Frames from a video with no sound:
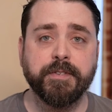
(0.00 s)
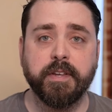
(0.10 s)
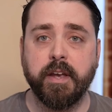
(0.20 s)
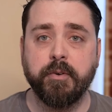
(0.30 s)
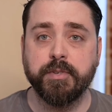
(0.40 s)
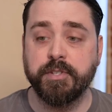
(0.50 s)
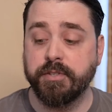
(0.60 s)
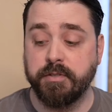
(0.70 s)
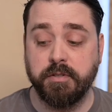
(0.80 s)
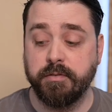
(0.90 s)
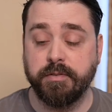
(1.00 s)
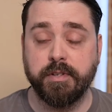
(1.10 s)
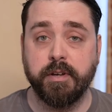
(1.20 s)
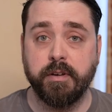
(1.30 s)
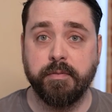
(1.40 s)
and I would just use
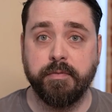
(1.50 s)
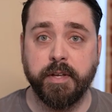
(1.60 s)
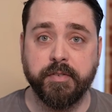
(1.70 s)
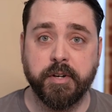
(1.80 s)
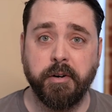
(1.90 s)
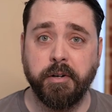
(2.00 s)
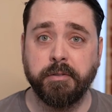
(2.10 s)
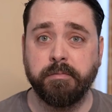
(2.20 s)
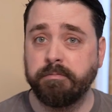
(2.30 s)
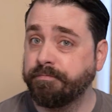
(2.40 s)
Flavacol.